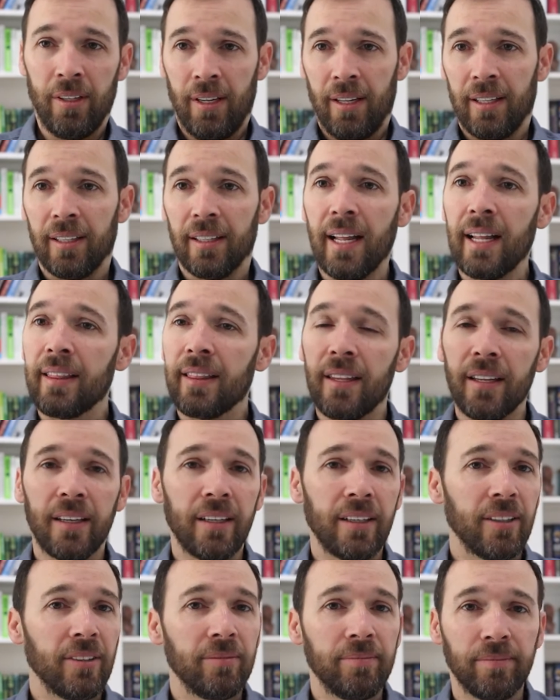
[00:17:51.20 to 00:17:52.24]
let
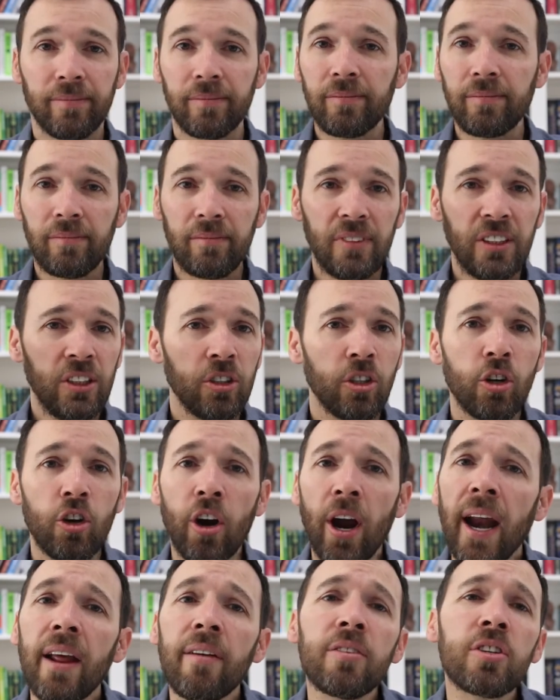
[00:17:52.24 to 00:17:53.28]
the
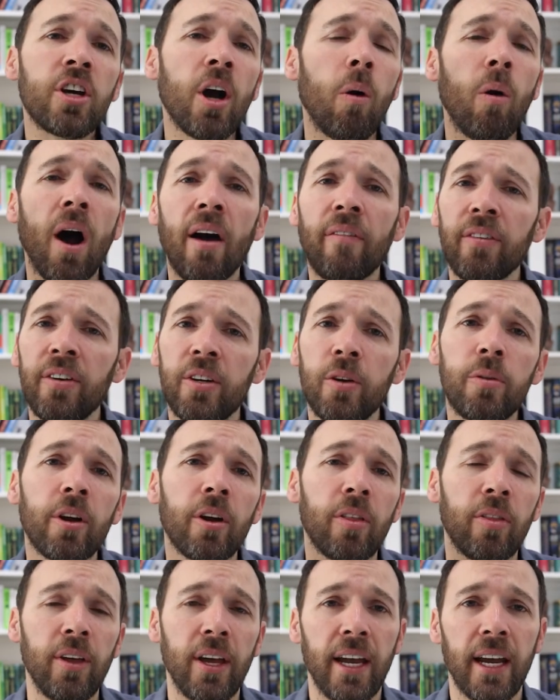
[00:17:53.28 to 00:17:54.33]
creatives go off and do their
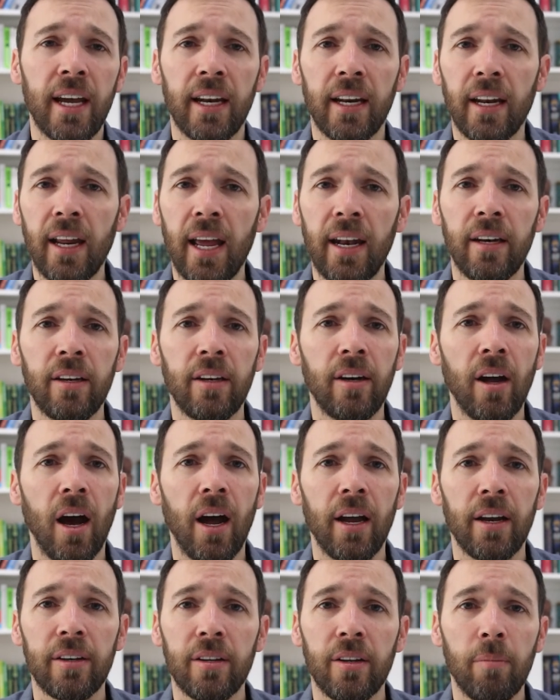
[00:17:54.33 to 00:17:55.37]
thing and
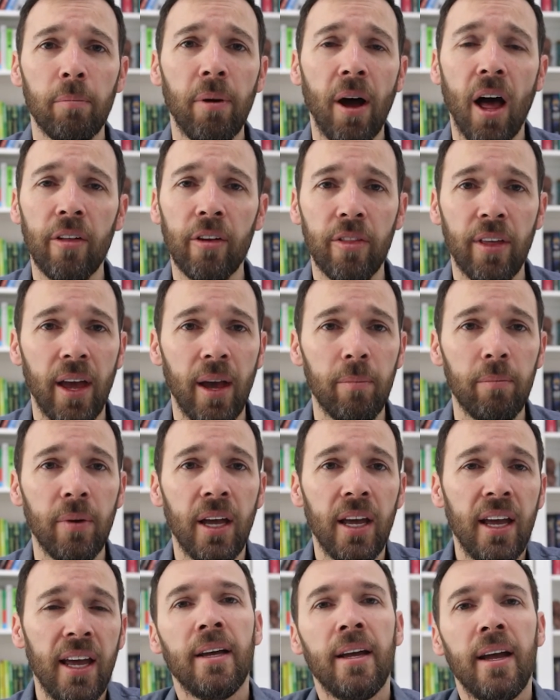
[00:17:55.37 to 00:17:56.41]
not bother them.
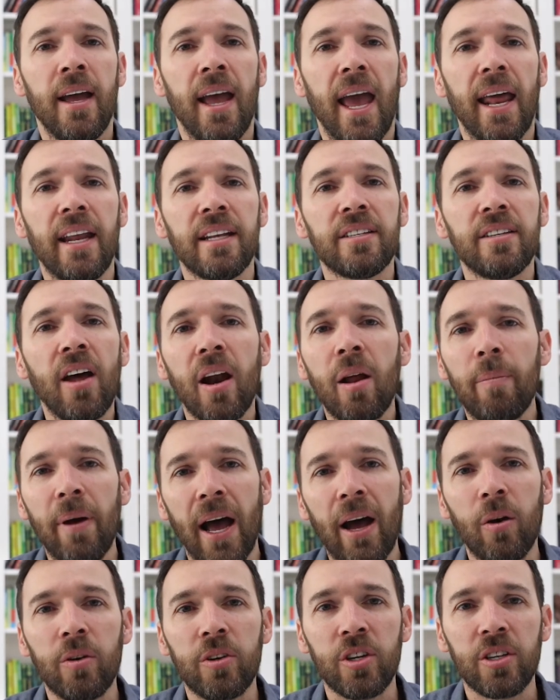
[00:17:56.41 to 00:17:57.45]
And it's not
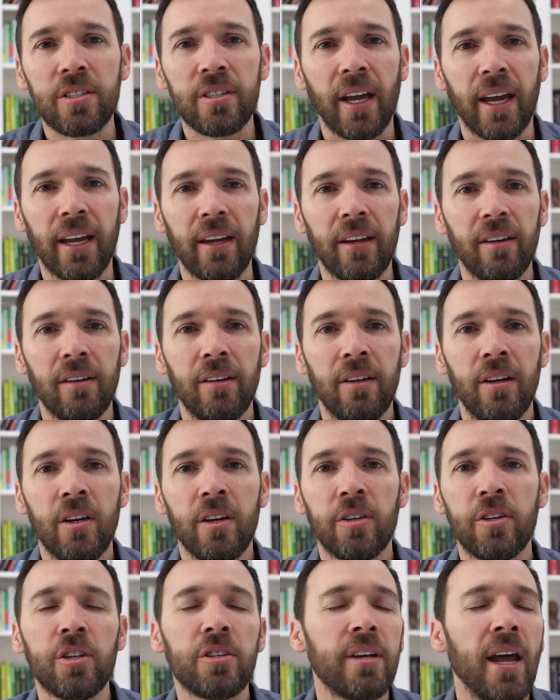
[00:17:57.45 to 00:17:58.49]
about
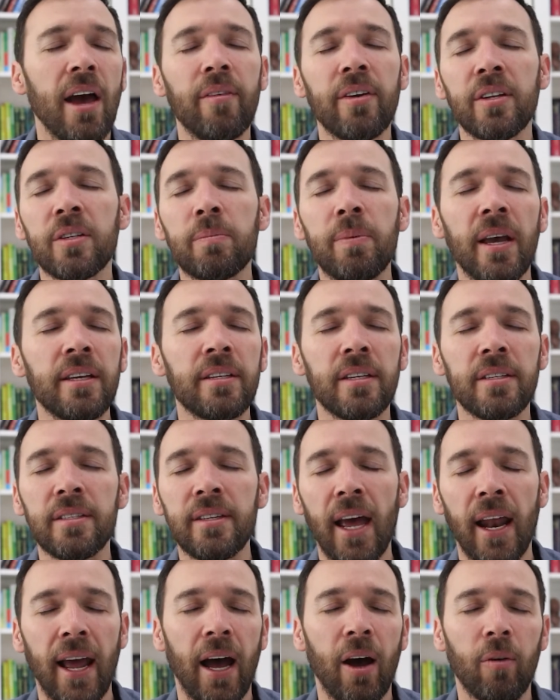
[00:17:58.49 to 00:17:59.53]
just having space to
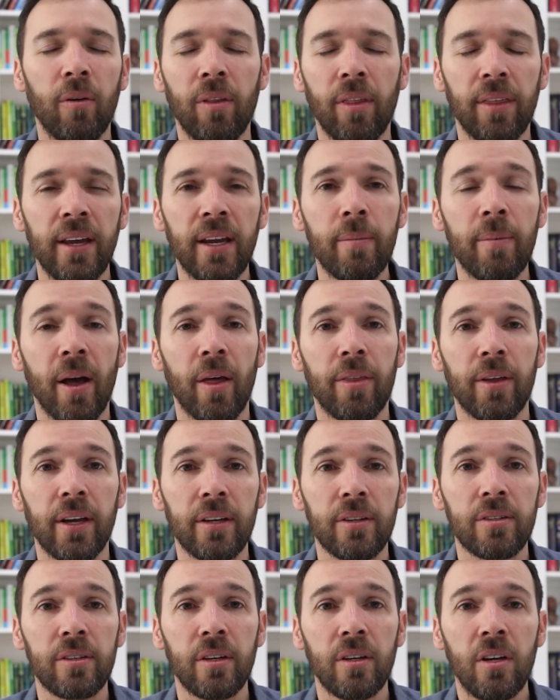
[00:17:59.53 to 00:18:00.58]
zen out and think about
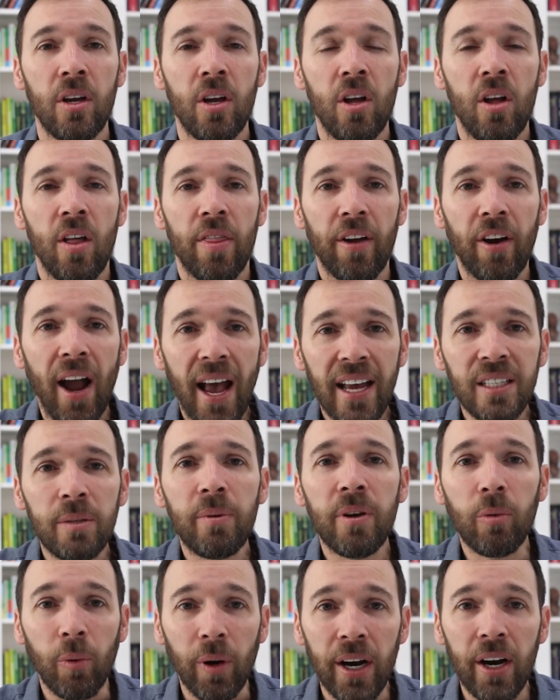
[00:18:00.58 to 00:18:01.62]
things. There has to be
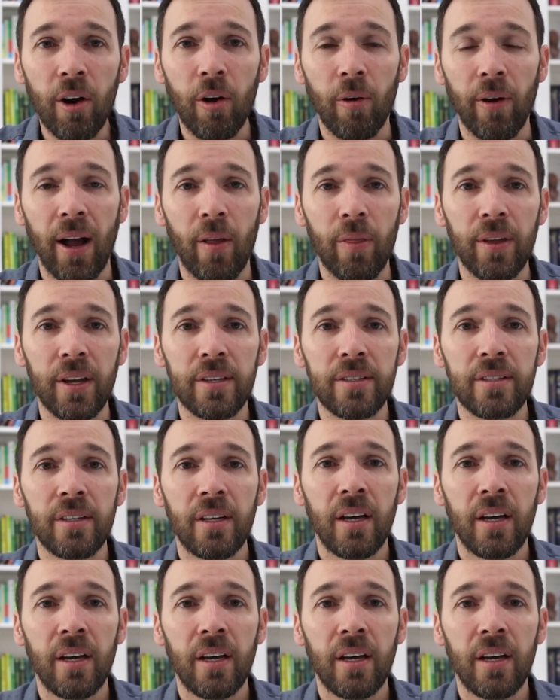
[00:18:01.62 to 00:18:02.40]
rigor around this.